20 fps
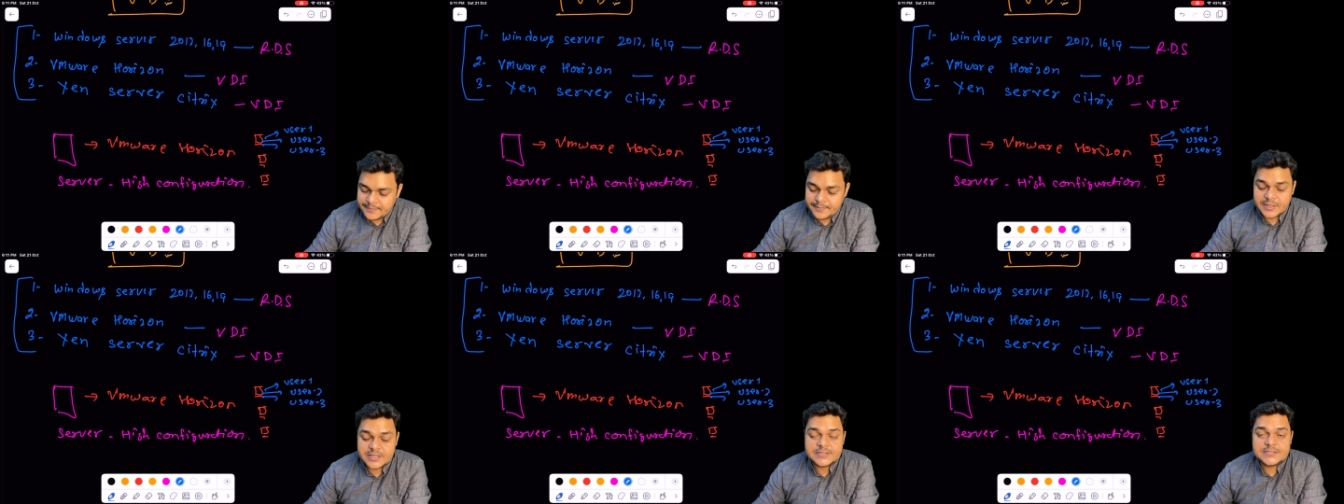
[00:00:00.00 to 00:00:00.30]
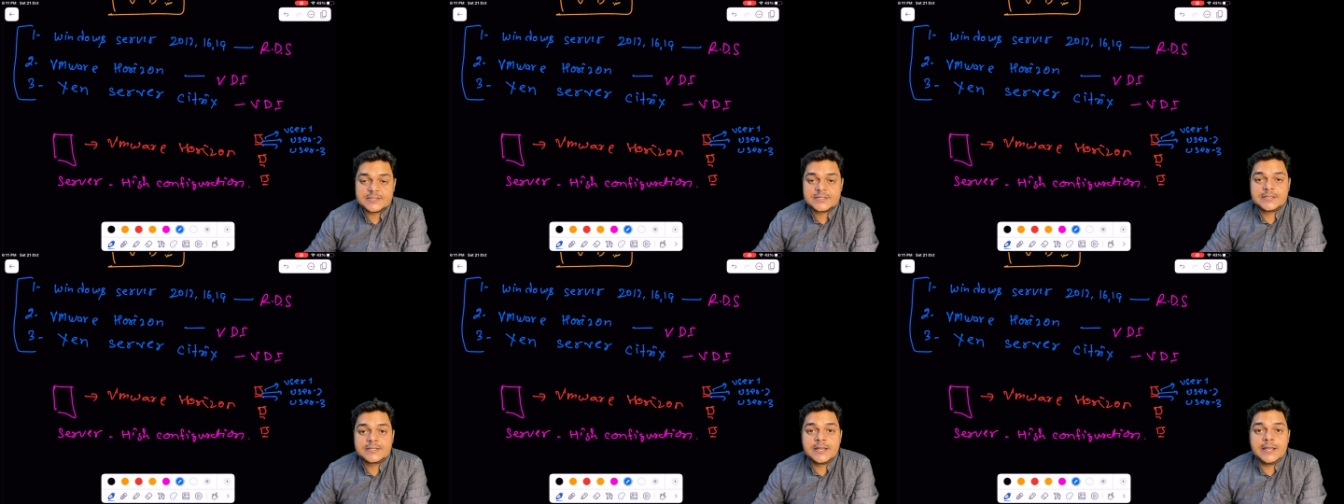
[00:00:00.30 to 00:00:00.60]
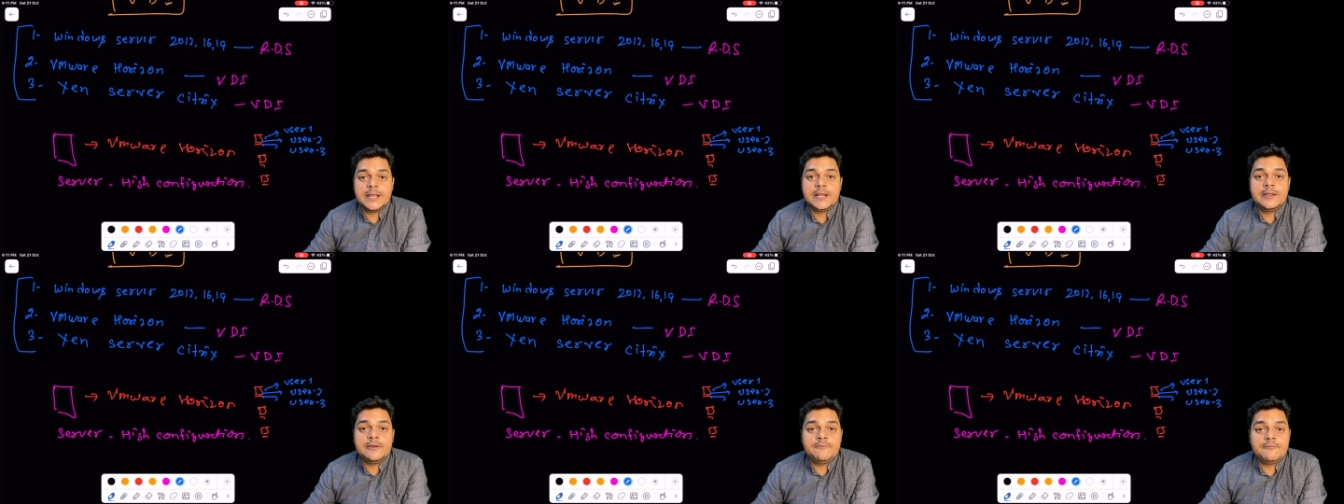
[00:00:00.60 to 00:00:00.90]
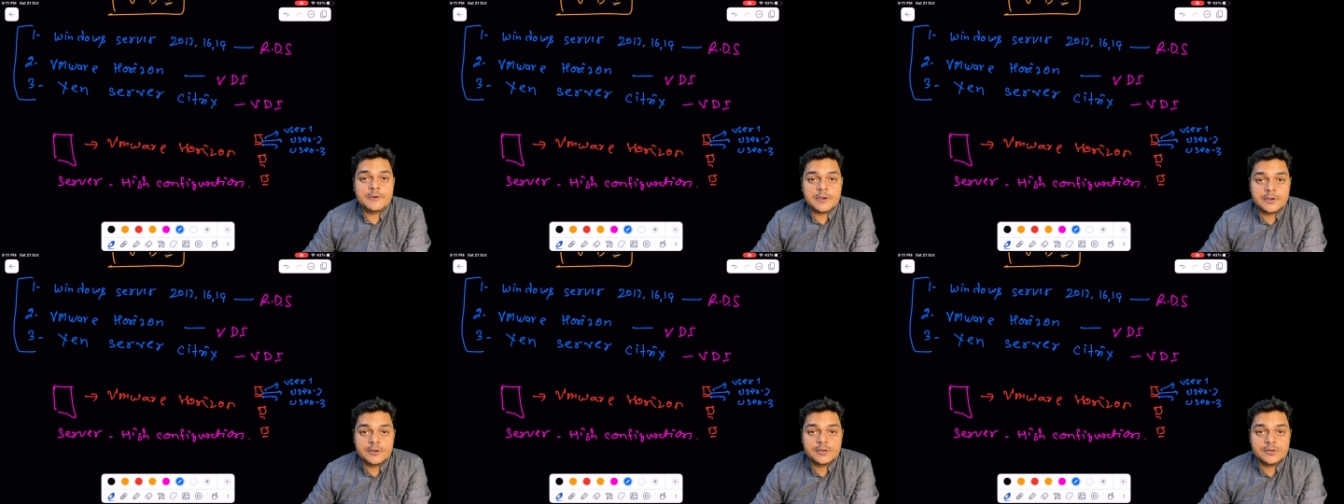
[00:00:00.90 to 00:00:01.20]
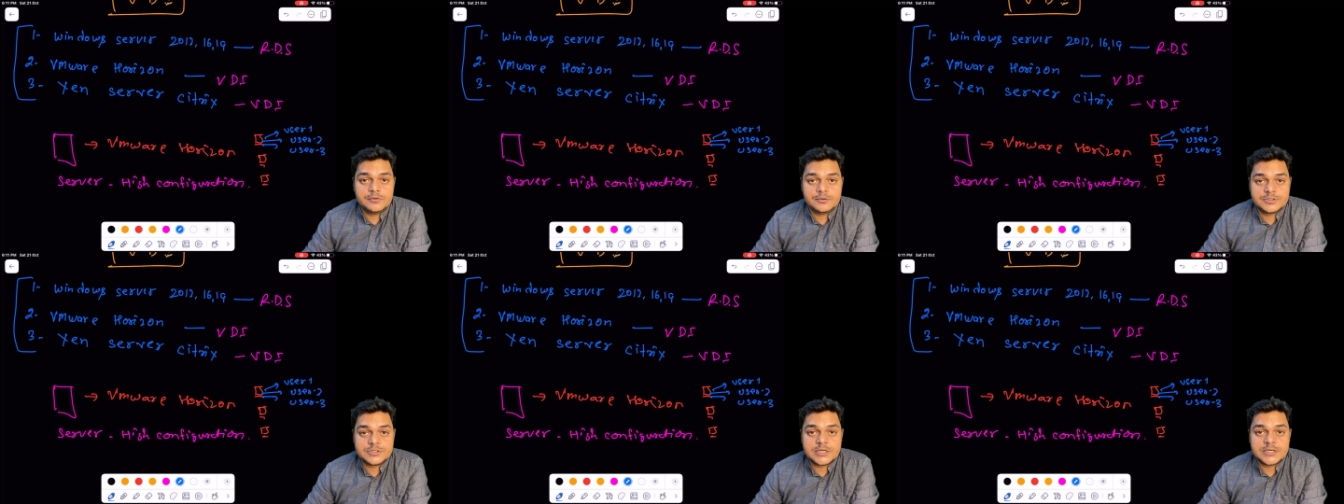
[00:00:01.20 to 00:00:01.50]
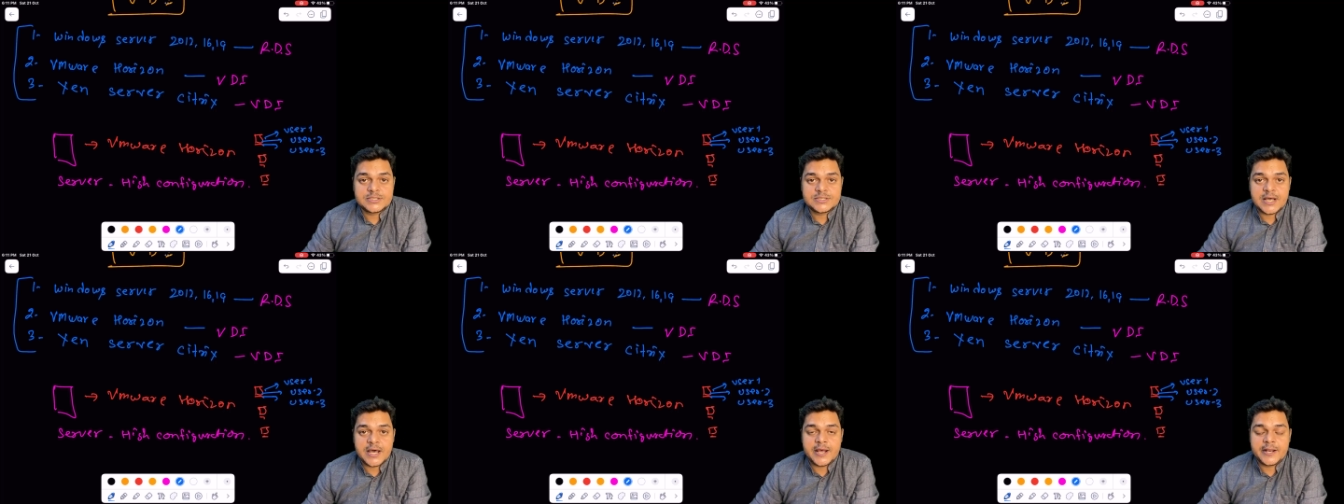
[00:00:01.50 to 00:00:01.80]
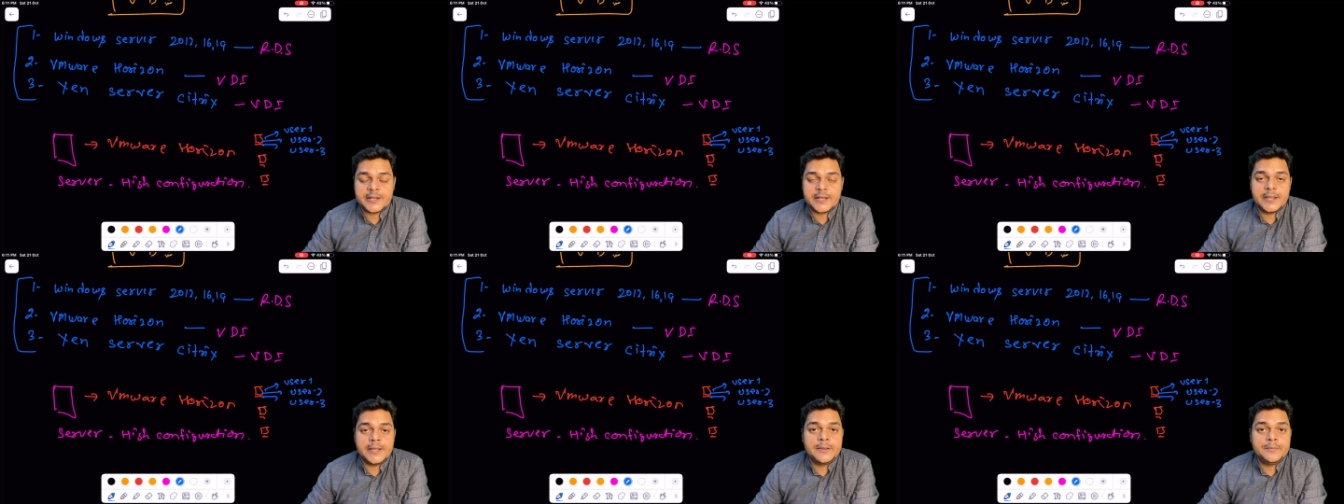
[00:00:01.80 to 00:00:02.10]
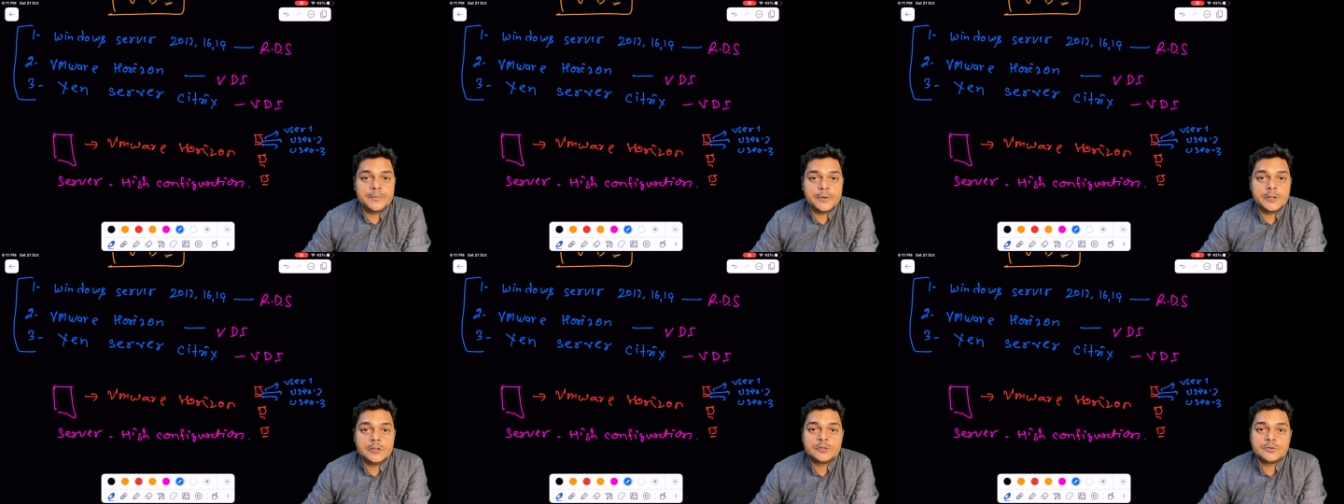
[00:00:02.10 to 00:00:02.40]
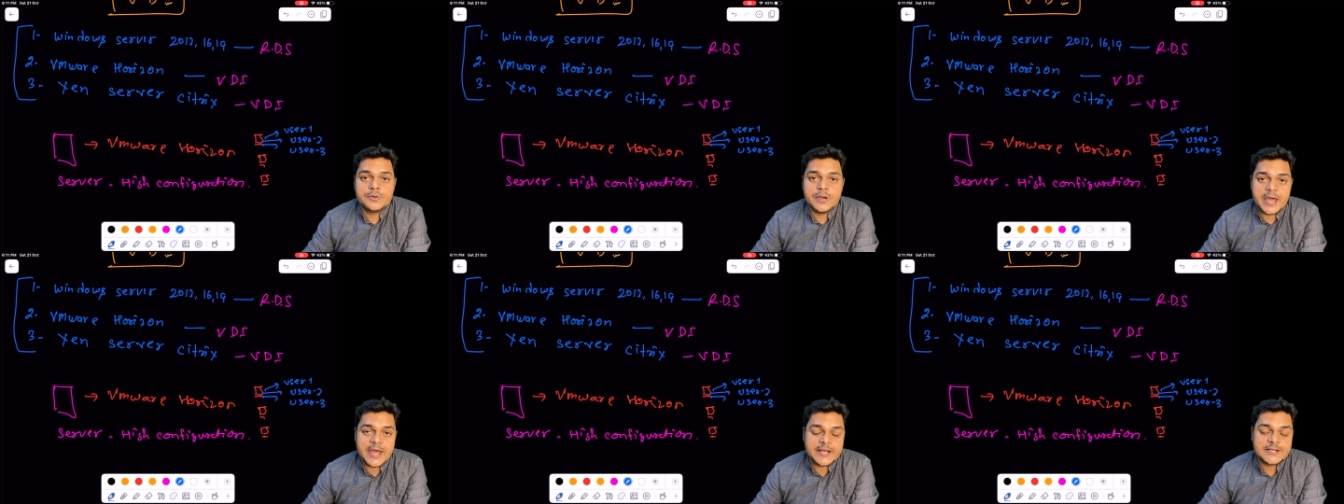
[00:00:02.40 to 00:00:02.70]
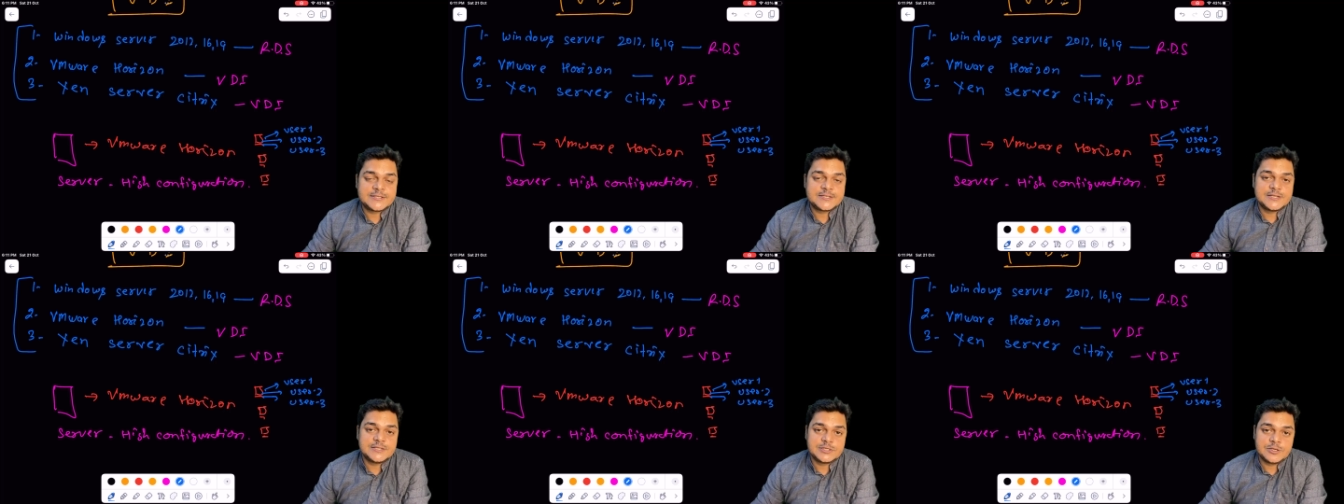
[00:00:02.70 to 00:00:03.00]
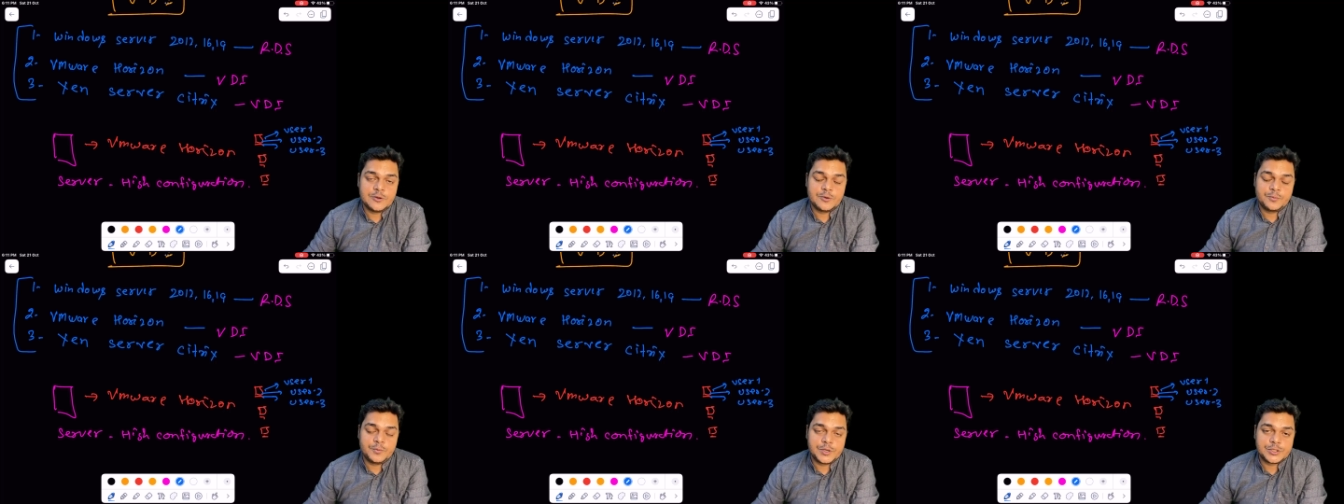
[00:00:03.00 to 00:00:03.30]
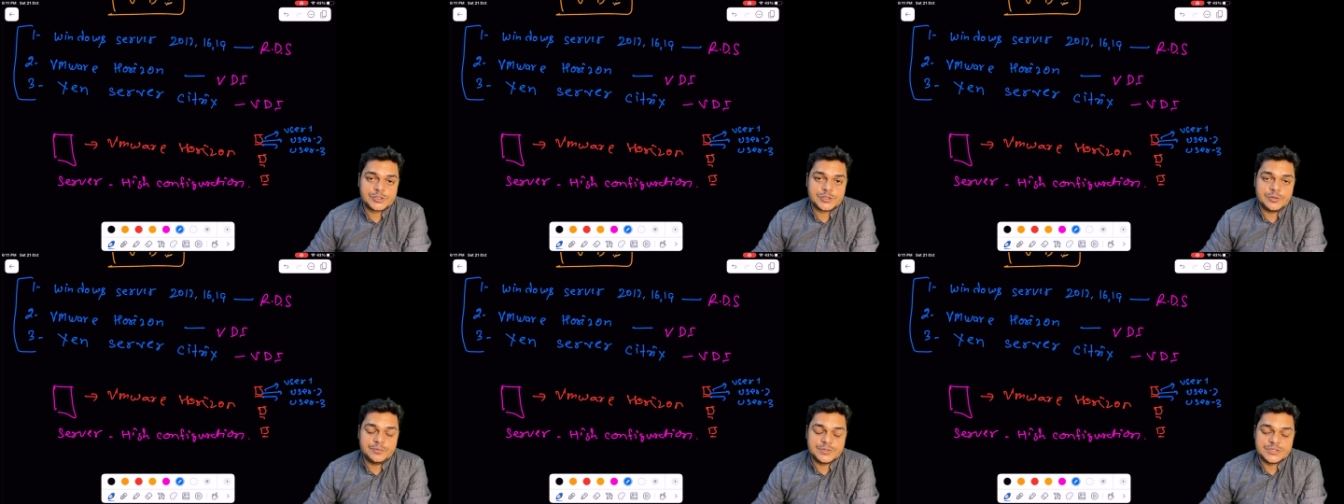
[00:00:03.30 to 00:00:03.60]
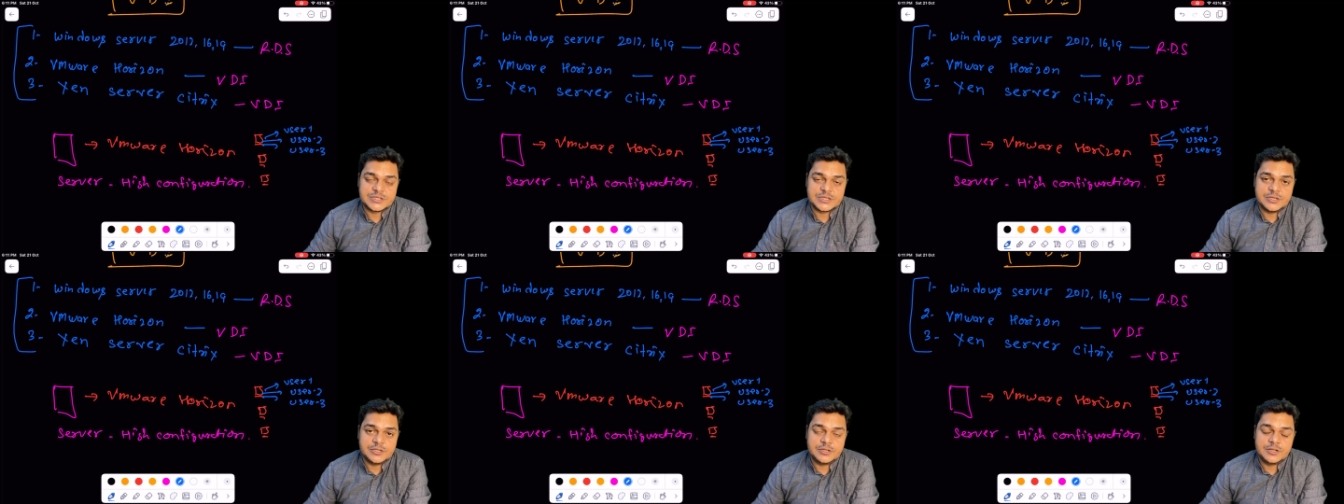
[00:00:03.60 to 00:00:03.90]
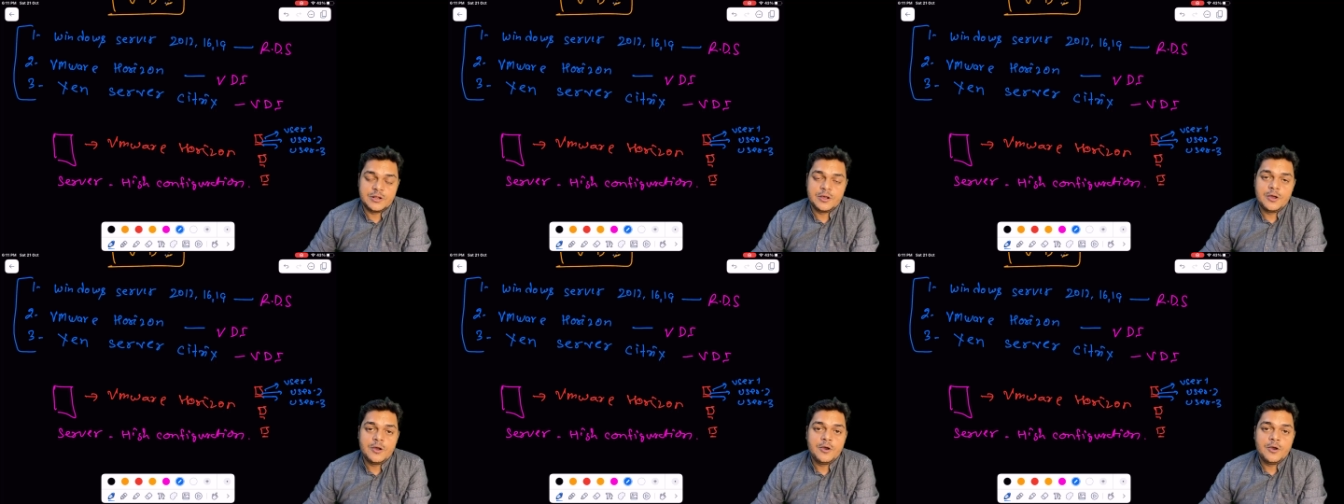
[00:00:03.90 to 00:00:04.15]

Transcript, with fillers: Means three different users are able to access your virtual machine